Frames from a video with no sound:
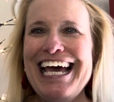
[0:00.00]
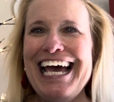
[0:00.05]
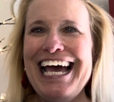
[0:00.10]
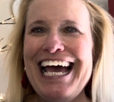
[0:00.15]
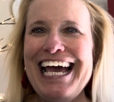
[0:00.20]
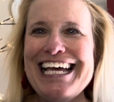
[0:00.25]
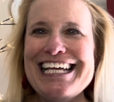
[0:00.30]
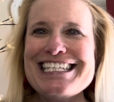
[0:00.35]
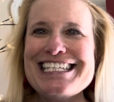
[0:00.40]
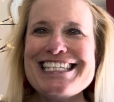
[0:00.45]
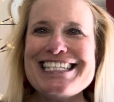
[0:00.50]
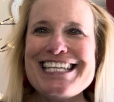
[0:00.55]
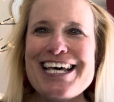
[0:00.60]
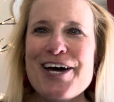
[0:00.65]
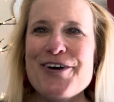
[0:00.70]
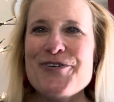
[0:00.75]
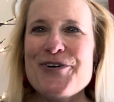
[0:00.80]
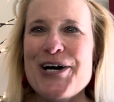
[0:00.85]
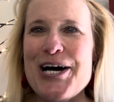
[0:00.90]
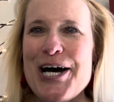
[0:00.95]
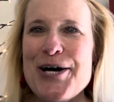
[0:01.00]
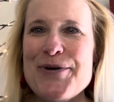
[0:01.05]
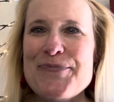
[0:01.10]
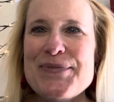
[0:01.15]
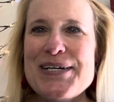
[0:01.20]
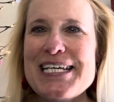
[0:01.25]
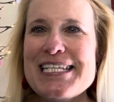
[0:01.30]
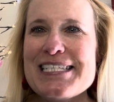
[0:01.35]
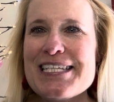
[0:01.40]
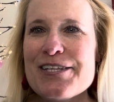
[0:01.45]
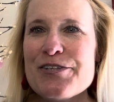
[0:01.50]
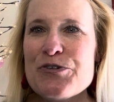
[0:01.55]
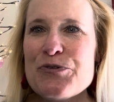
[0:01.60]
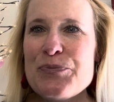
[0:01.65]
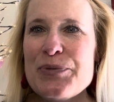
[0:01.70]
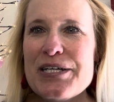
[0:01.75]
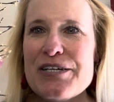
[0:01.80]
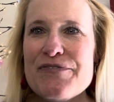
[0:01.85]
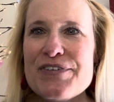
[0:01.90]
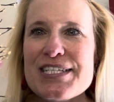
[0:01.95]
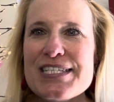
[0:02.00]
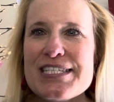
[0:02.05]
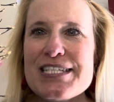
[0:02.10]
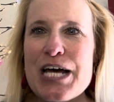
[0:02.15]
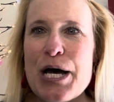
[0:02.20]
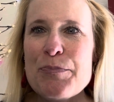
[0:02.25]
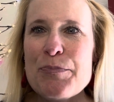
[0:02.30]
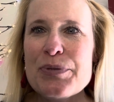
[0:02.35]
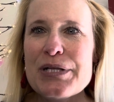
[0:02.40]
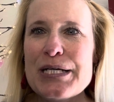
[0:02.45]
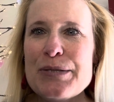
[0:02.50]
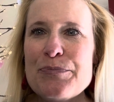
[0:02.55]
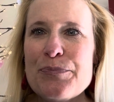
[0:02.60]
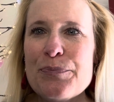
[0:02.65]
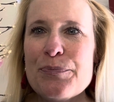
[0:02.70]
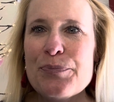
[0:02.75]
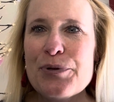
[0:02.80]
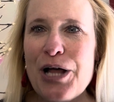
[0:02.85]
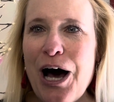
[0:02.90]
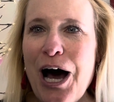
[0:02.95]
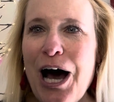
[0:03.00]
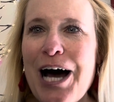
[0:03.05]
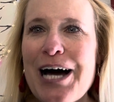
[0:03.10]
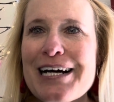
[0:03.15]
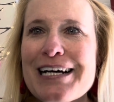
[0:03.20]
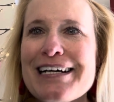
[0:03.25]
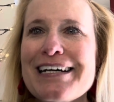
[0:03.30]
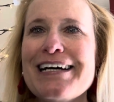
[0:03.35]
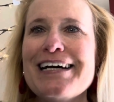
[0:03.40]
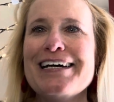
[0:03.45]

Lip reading: And so it's a little bit of a stumbling block,